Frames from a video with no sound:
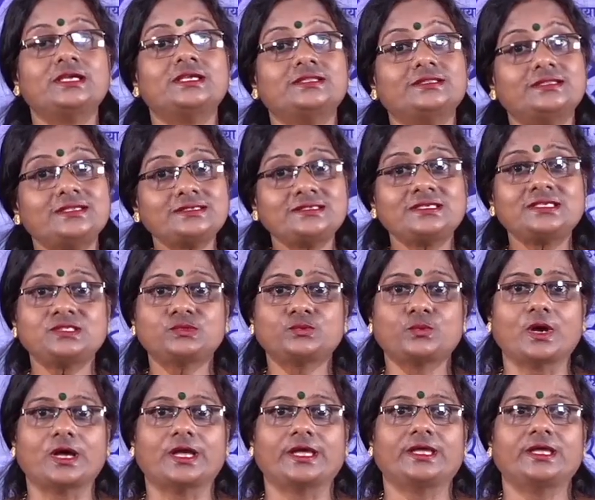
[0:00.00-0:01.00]
This is
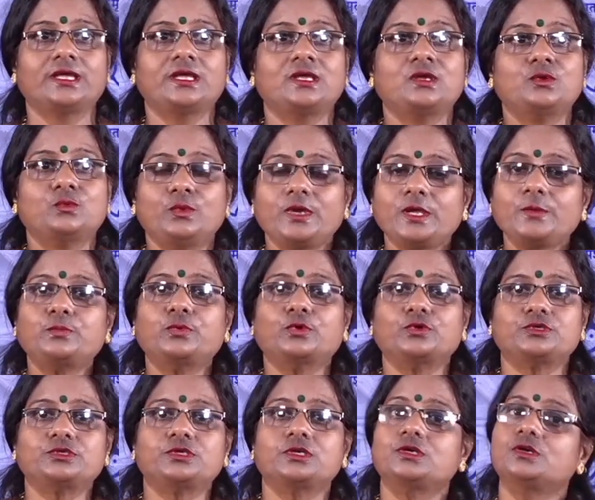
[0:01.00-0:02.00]
why we
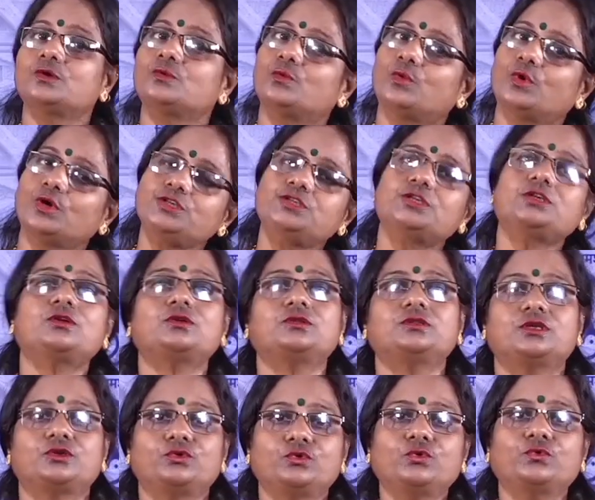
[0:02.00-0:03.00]
put water on
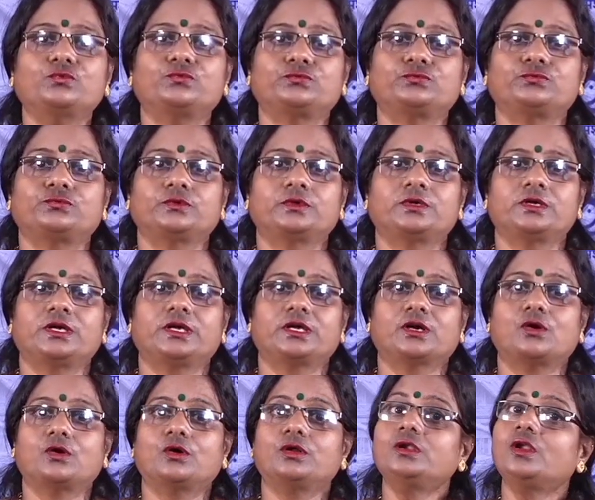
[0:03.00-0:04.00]
the roof
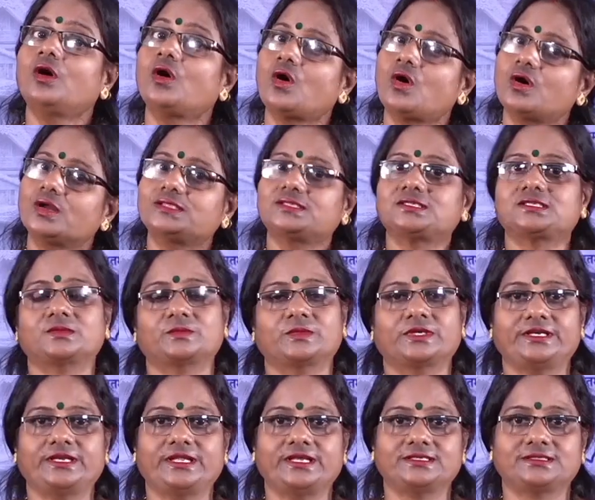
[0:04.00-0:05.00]
on hot summer
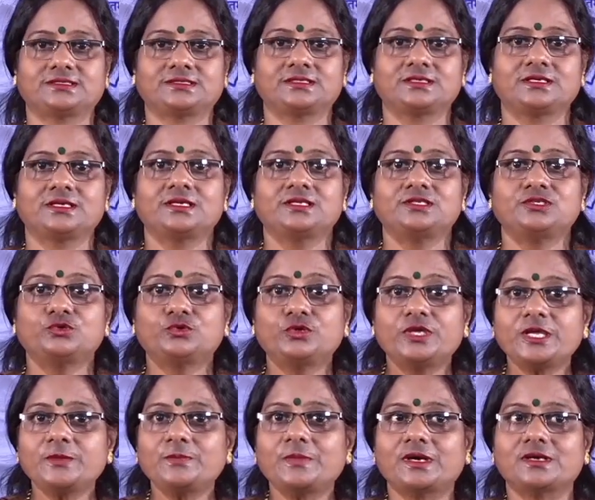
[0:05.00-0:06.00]
days to
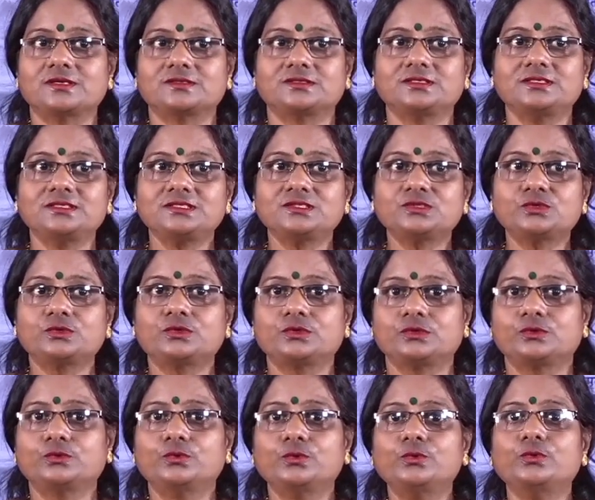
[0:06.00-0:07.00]
keep ourselves
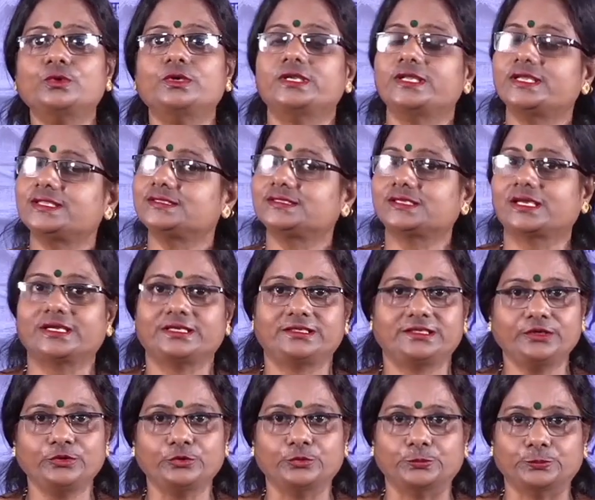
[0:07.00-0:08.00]
cool inside the
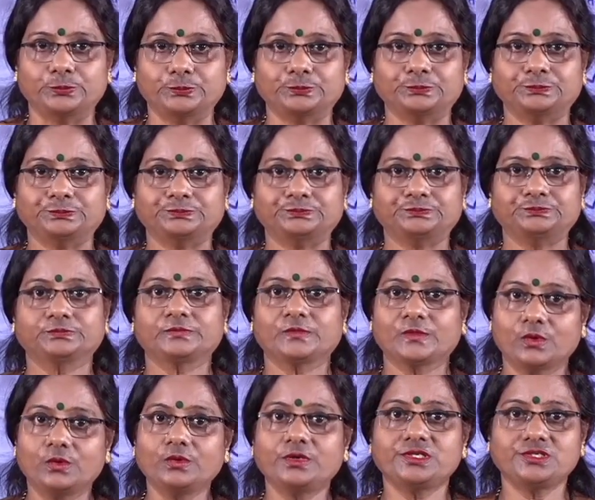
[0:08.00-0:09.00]
room.
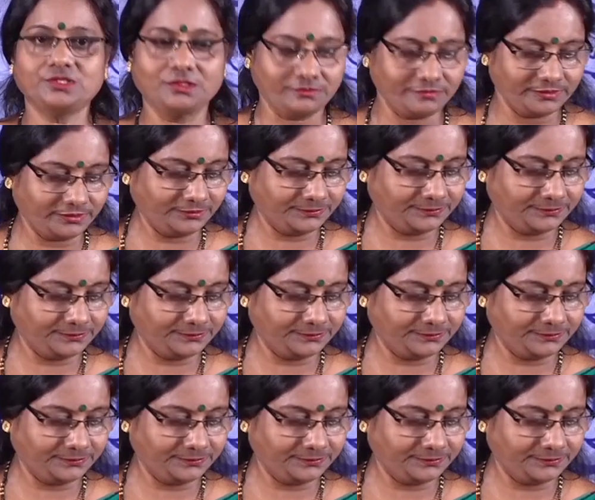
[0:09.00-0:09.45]
Okay, children?